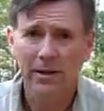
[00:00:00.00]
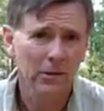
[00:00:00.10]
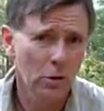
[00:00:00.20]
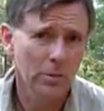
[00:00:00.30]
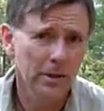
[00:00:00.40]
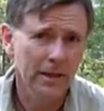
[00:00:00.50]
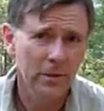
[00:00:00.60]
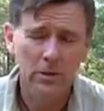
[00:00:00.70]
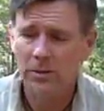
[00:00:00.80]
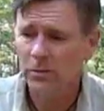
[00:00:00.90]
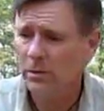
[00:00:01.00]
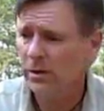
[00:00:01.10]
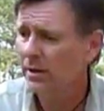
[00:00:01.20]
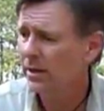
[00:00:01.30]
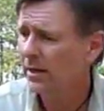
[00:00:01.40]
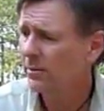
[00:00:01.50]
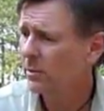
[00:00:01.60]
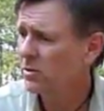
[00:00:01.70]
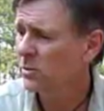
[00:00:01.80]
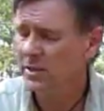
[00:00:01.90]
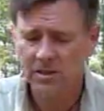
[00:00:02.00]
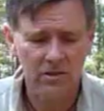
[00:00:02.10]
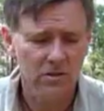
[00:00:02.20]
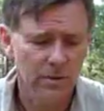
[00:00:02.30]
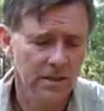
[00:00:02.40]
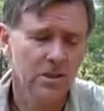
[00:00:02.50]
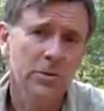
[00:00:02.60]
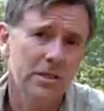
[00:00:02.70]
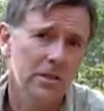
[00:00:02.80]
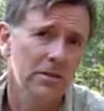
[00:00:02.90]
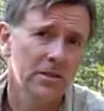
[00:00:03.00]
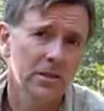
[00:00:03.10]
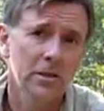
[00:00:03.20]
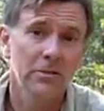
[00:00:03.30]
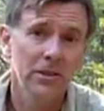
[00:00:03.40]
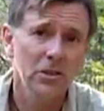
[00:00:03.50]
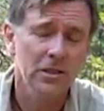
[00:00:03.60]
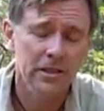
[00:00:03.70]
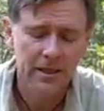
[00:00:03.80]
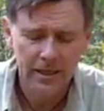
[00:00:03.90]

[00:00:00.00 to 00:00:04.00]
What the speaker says: Now normally that wouldn't work in most twig stoves, but this twig stove is so efficient